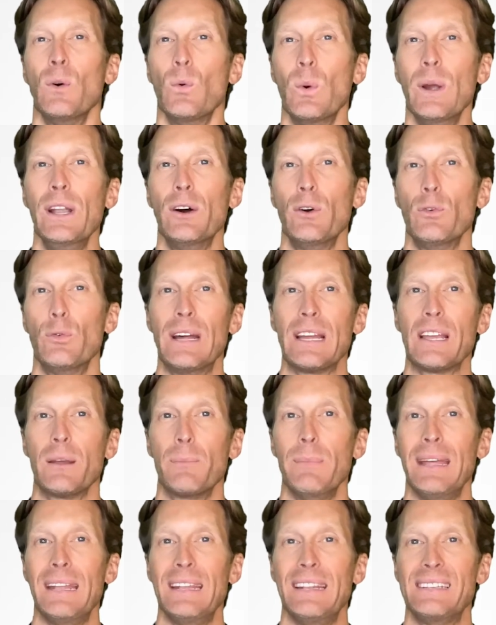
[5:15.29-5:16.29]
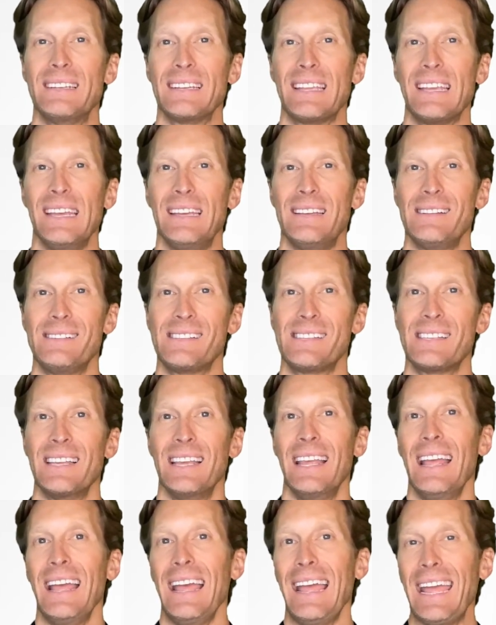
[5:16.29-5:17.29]
we don't recommend it to kids
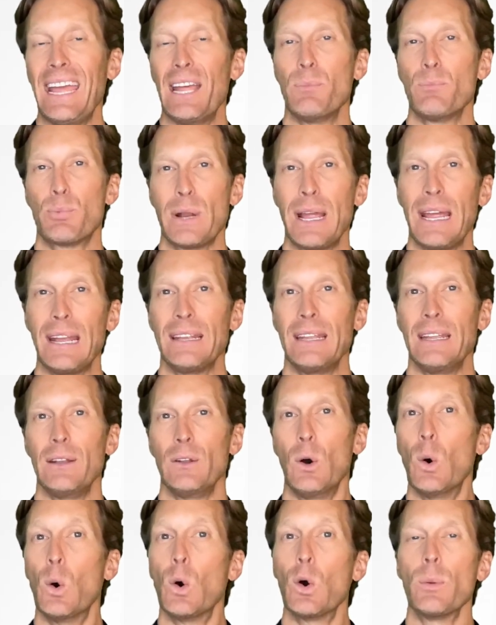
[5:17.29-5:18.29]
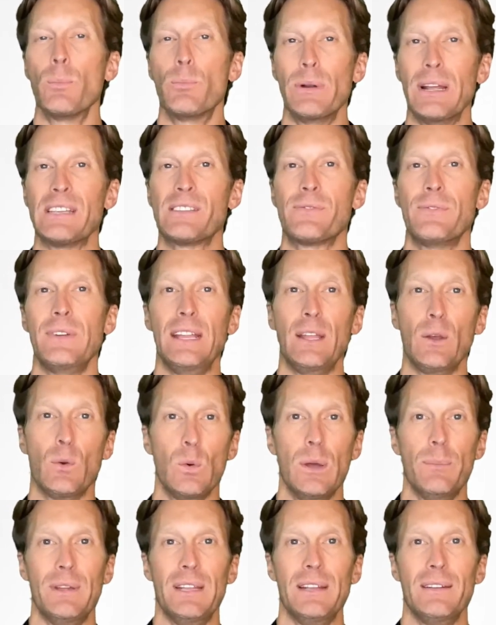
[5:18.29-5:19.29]
and pregnant or breastfeeding women.